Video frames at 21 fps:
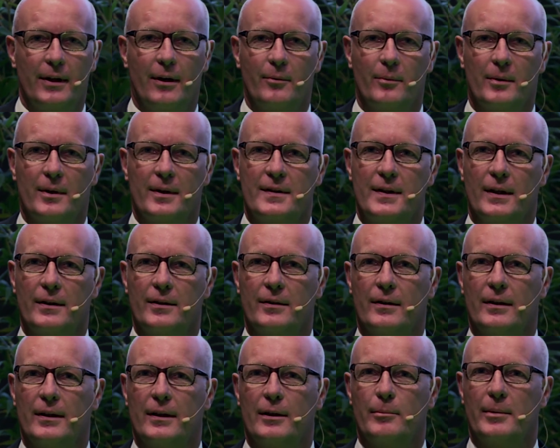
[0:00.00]
I want to tell you
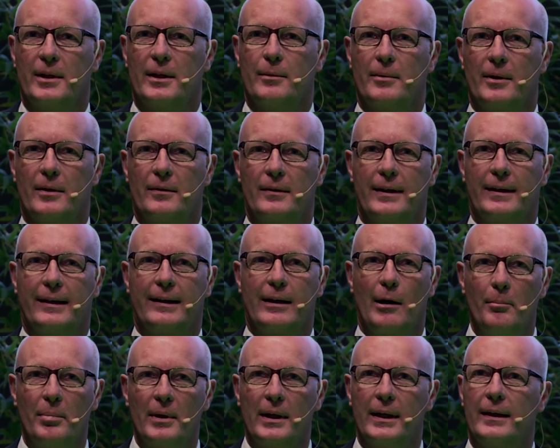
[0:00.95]
a little bit about the
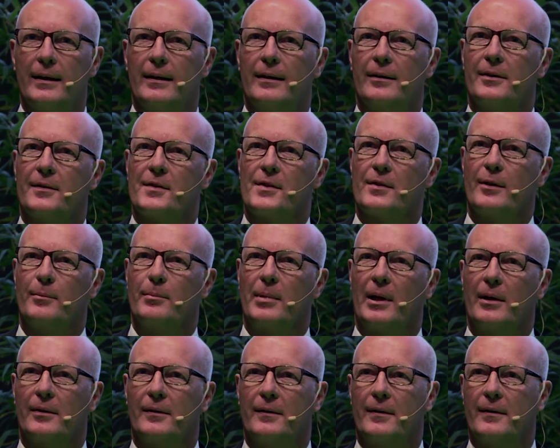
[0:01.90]
company and also
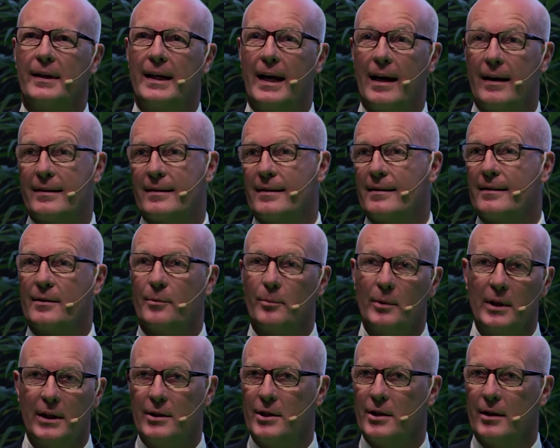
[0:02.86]
about the, exit
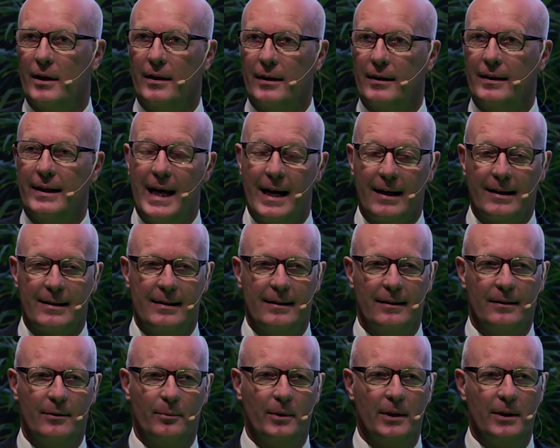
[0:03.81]
we, uh, the
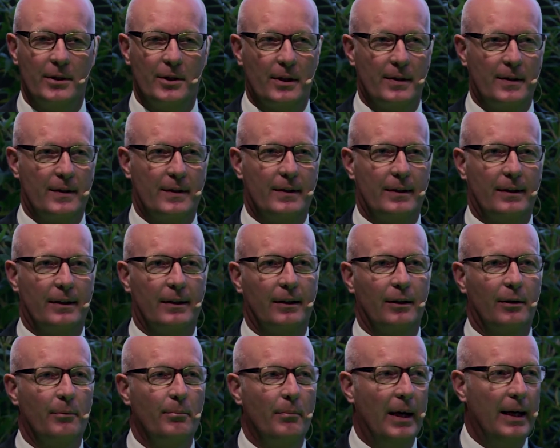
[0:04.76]
exit we just
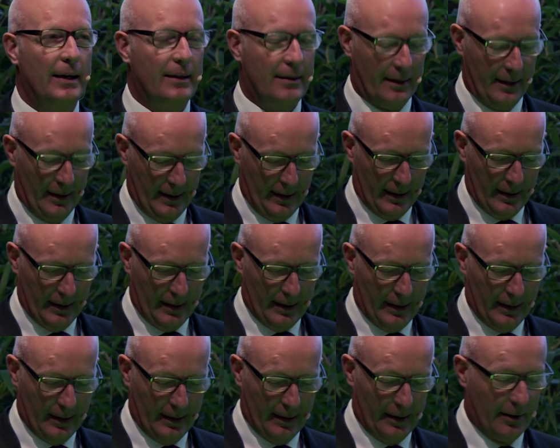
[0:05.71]
uh, made
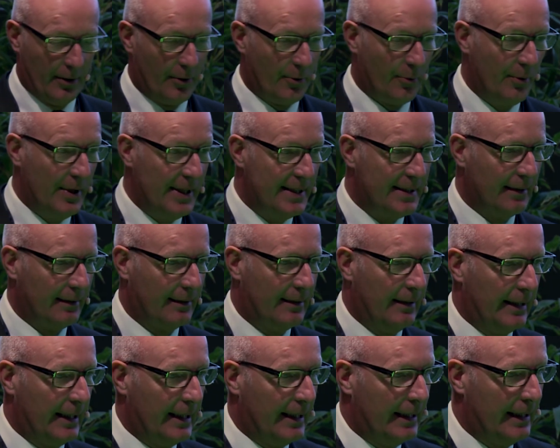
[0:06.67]
uh,
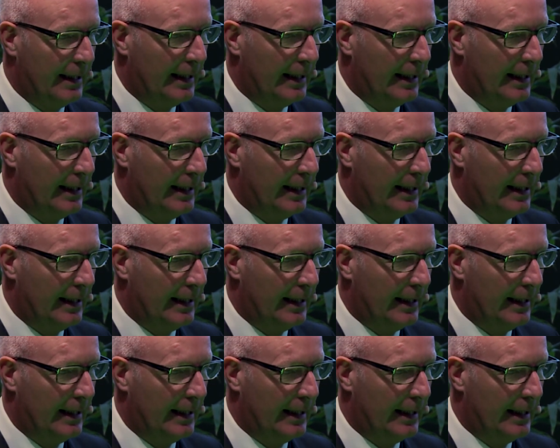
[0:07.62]
recently.